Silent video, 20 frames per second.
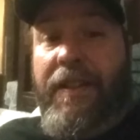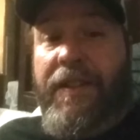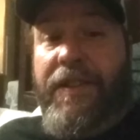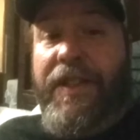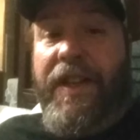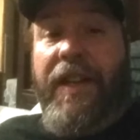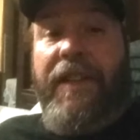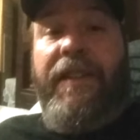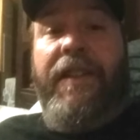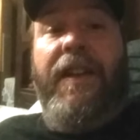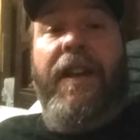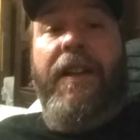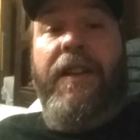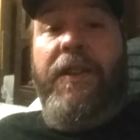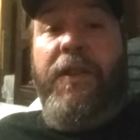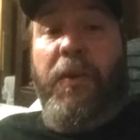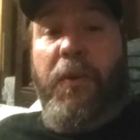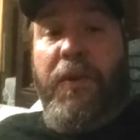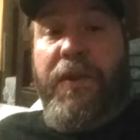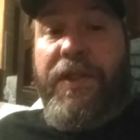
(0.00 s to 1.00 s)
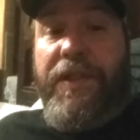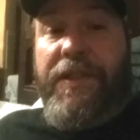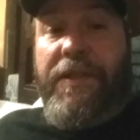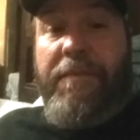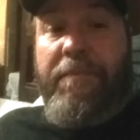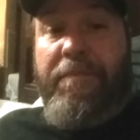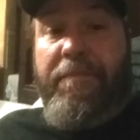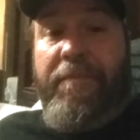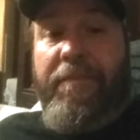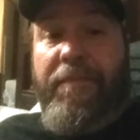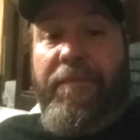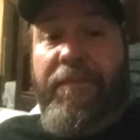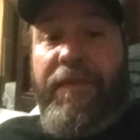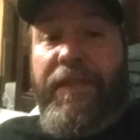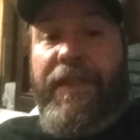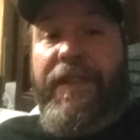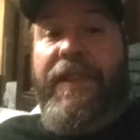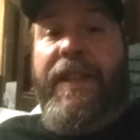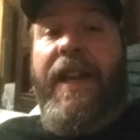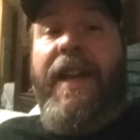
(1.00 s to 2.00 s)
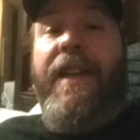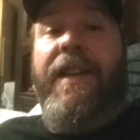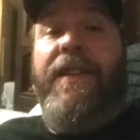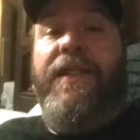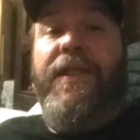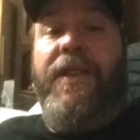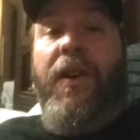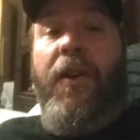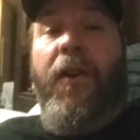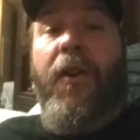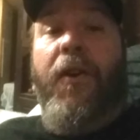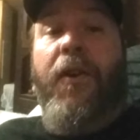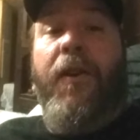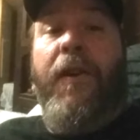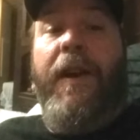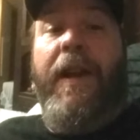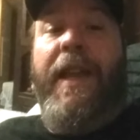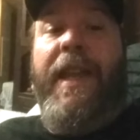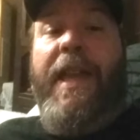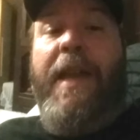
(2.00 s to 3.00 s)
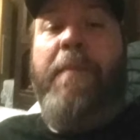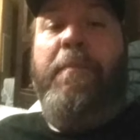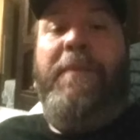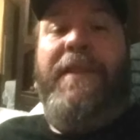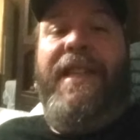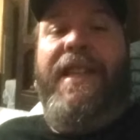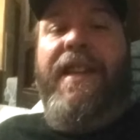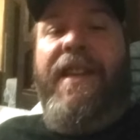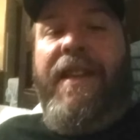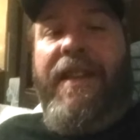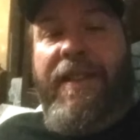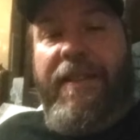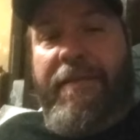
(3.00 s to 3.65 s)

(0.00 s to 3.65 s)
Check the cutting torches. Tanks are empty.